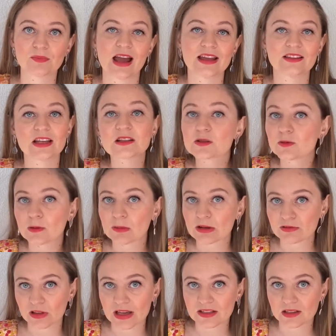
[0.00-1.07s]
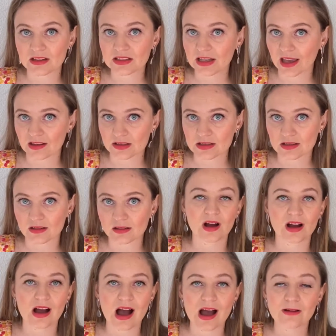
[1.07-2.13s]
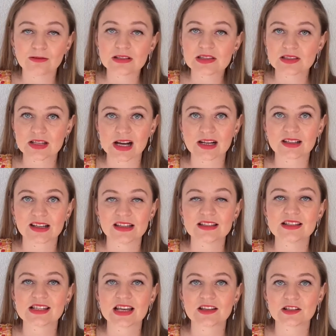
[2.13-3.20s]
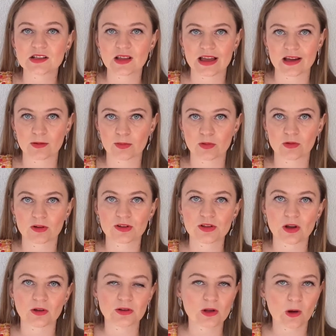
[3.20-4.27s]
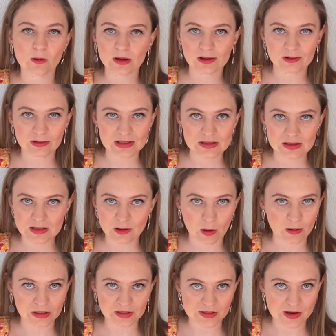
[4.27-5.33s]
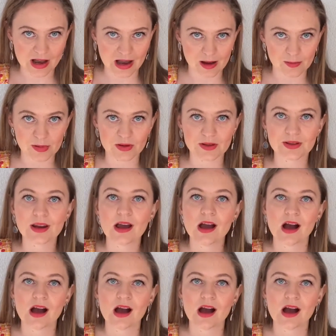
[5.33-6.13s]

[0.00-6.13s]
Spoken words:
And that's when my flight got cancelled. I was stuck in Seattle airport, not knowing what's going to happen.